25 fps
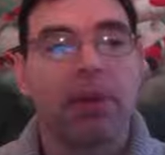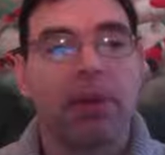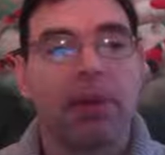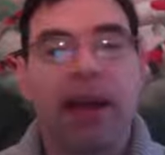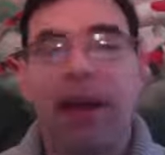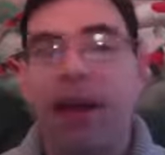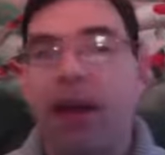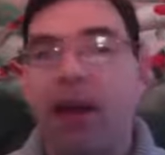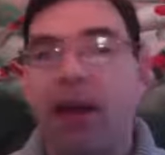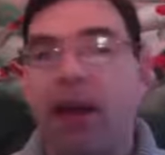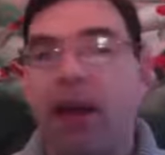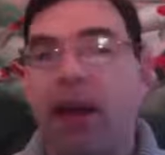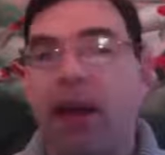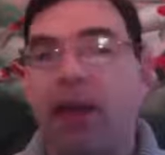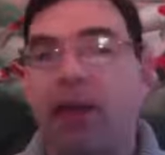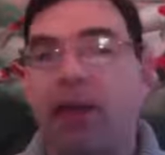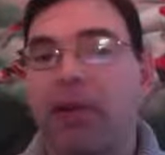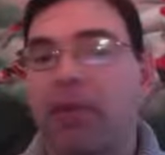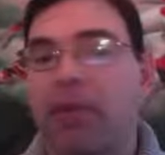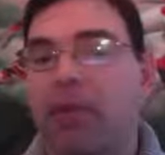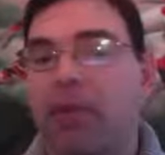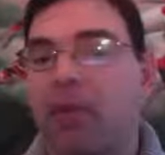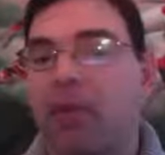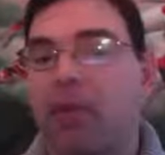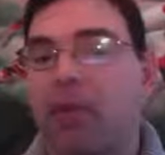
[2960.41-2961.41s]
Now a lot of
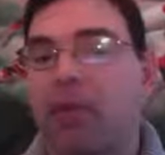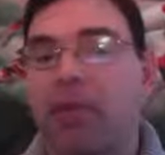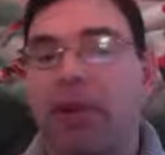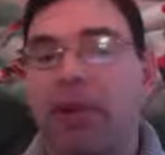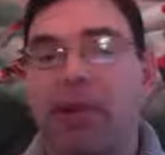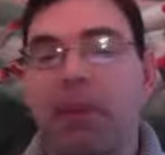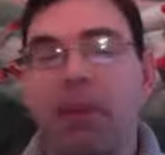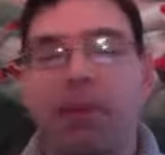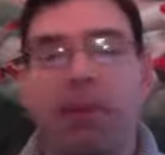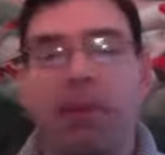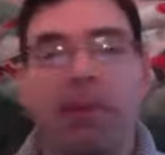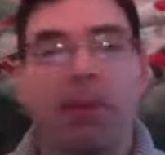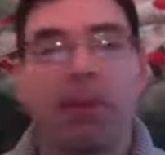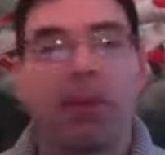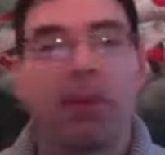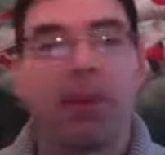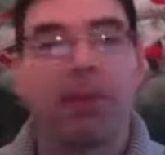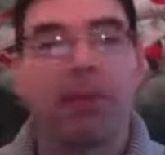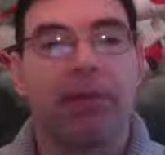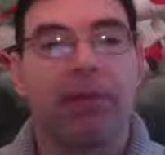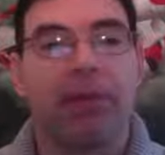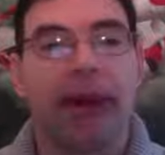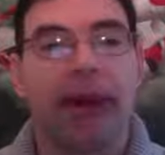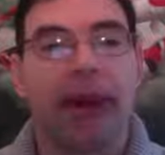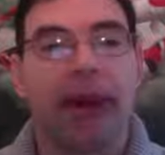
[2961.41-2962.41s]
those people and
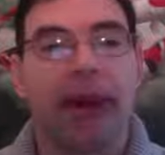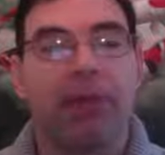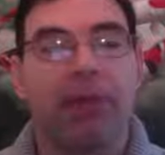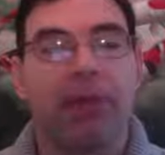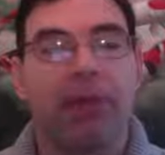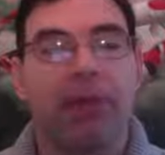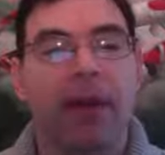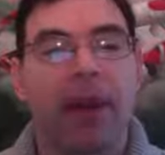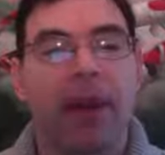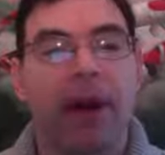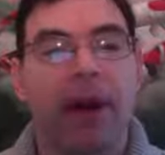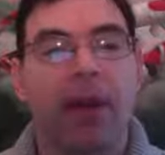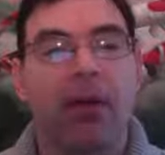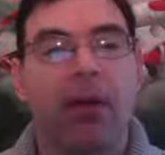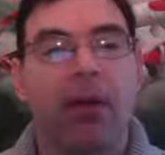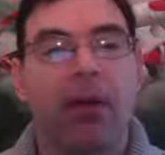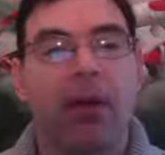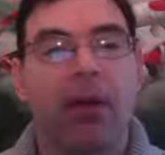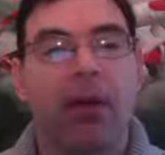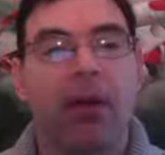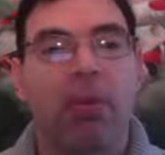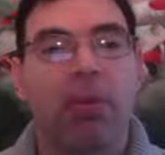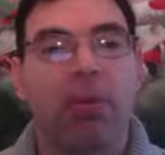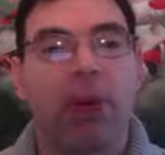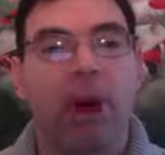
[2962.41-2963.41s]
stuff were having
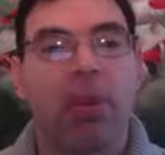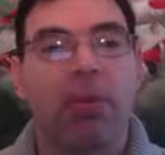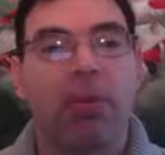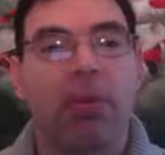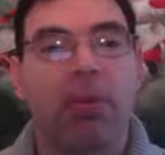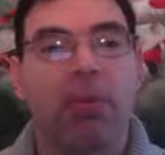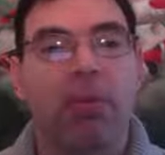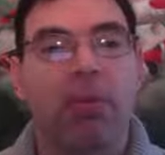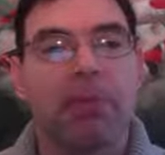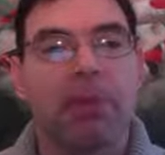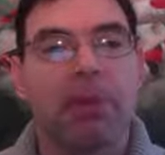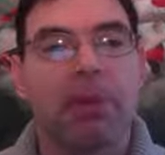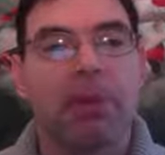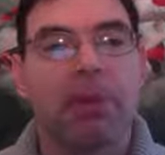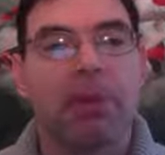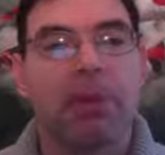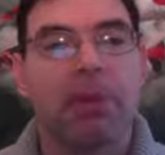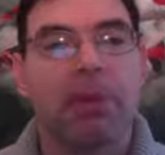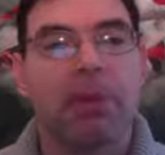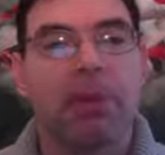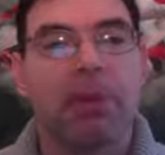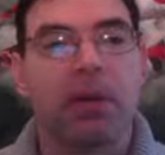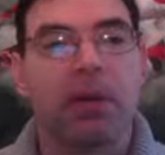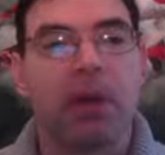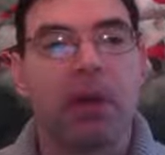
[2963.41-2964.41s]
alcohol problems
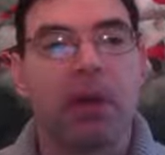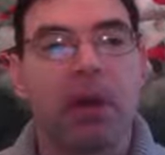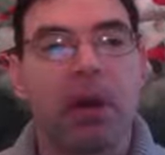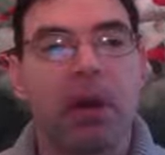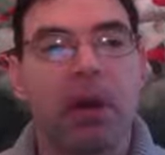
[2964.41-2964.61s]
because